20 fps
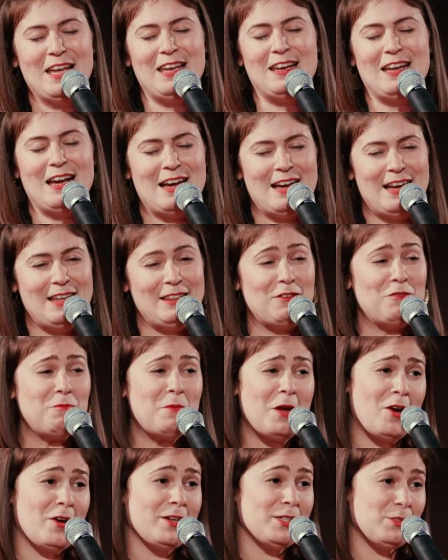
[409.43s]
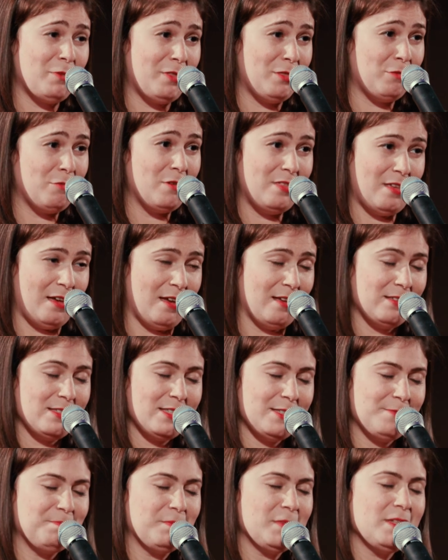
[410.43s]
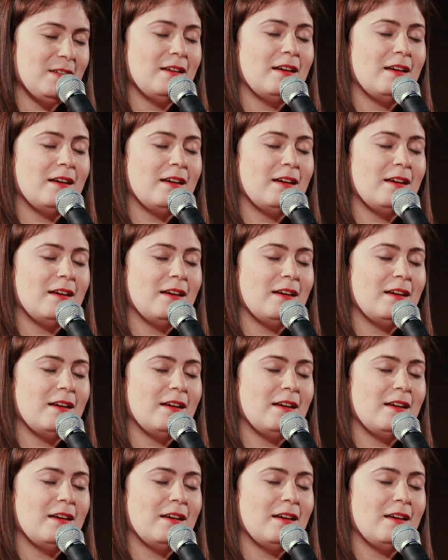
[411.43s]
and I left Paris with three things.